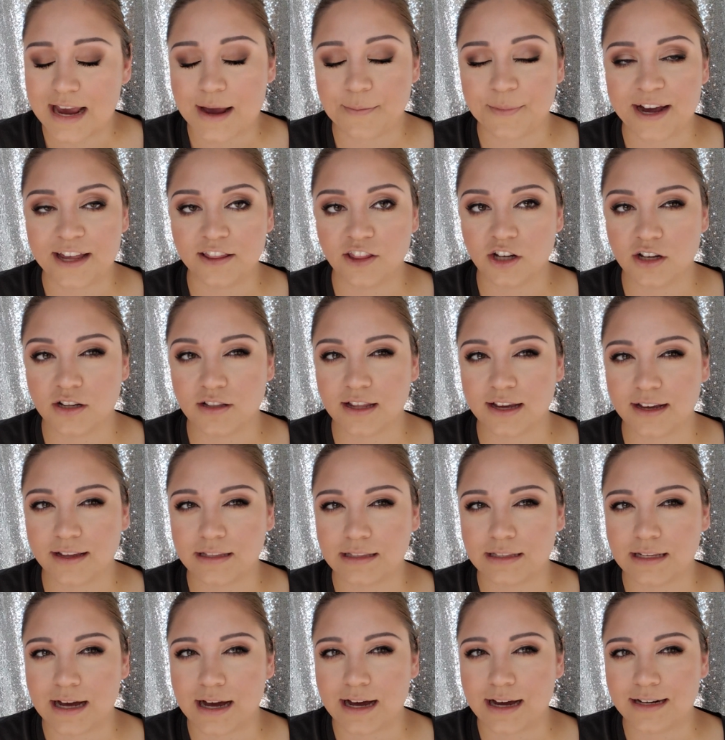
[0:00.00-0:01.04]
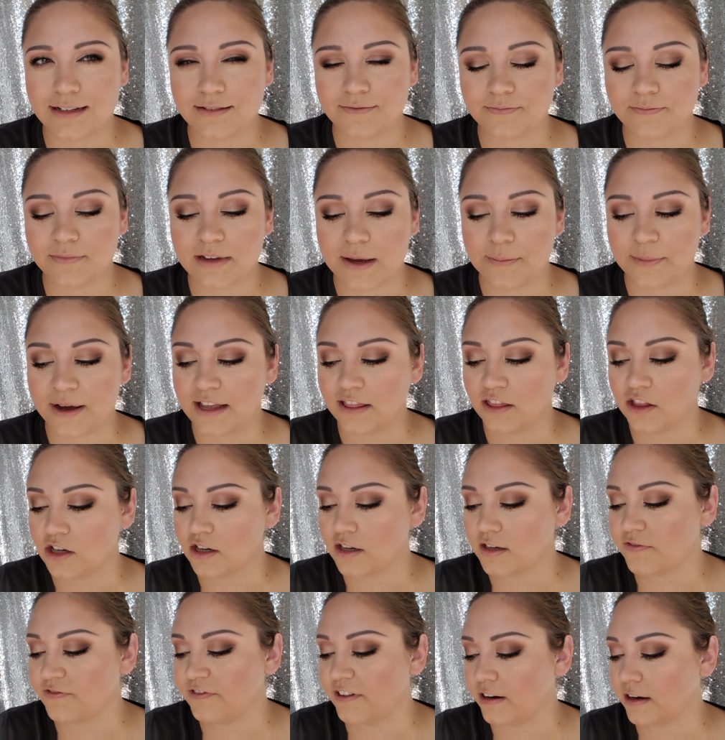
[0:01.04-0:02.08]
It might look like a lot. It might
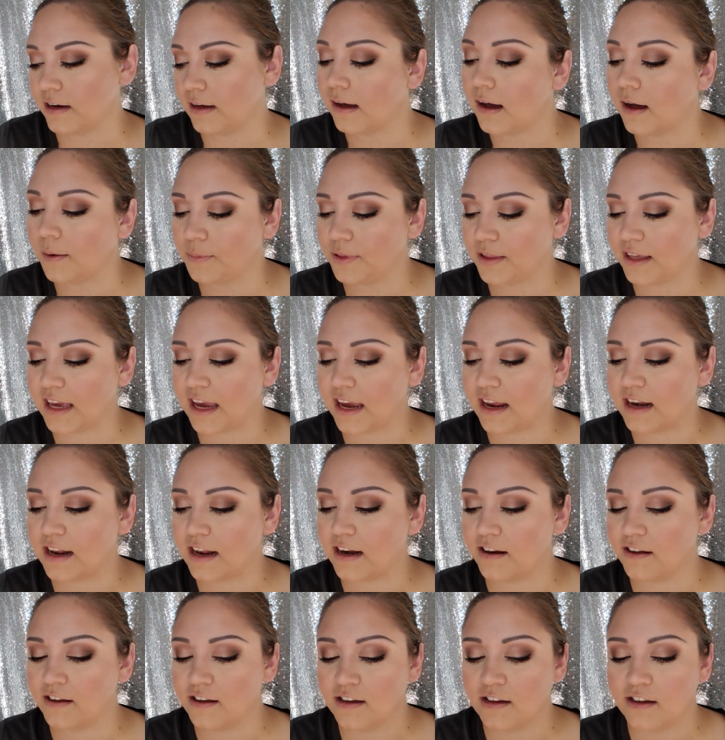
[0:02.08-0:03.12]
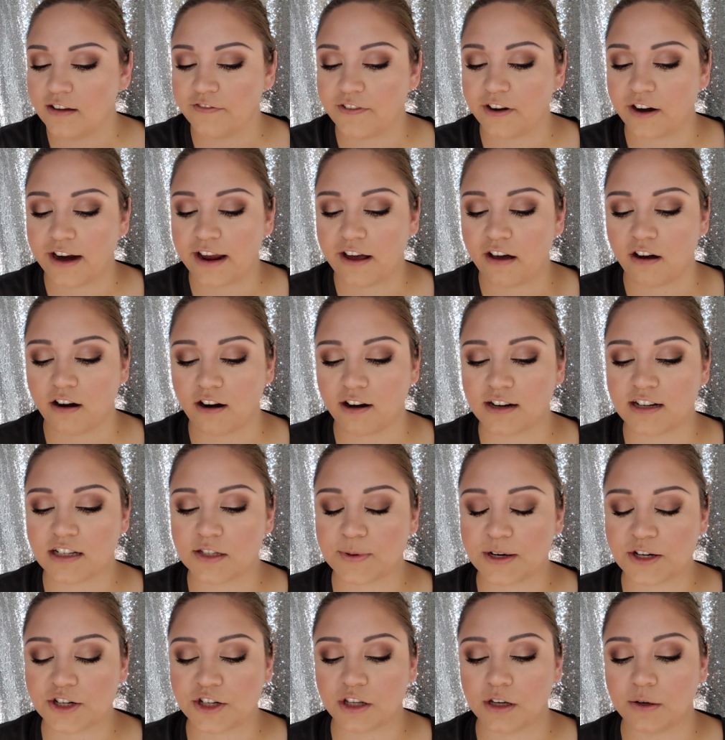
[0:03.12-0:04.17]
look very complicated, very hard,
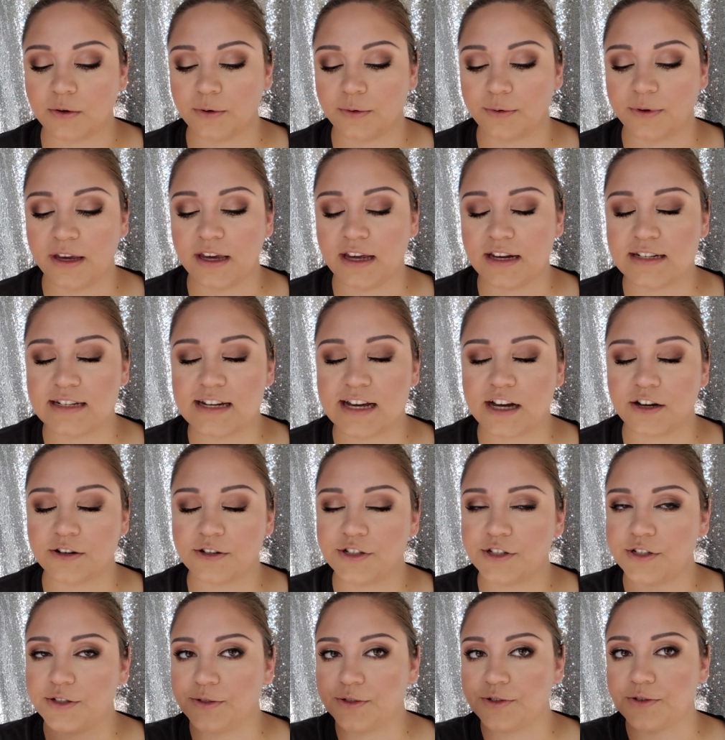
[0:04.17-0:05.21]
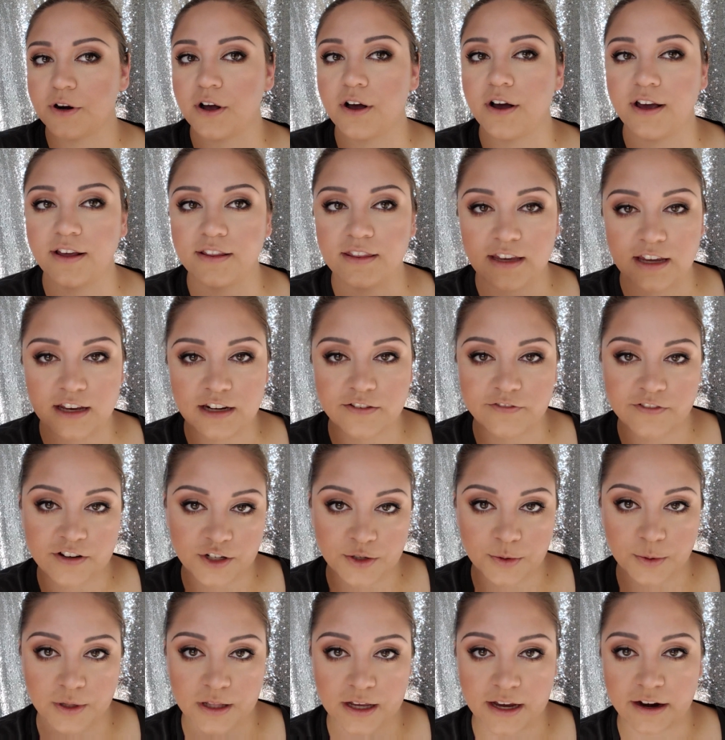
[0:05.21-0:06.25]
especially when we get down to drawing the
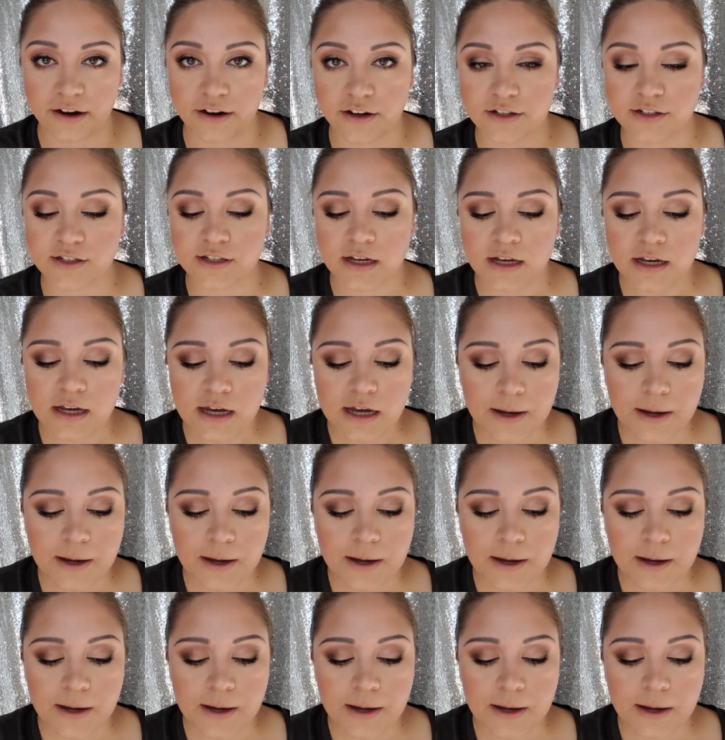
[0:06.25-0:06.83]
individual hairs.